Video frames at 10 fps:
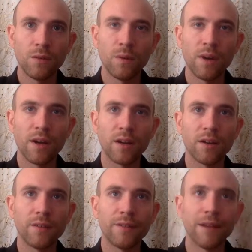
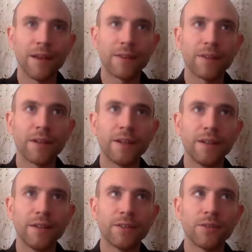where not that I
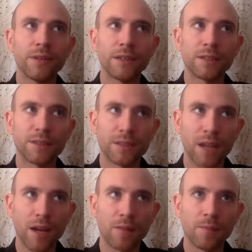need to
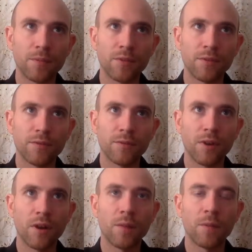accept
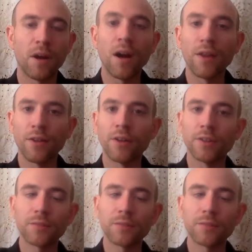from others,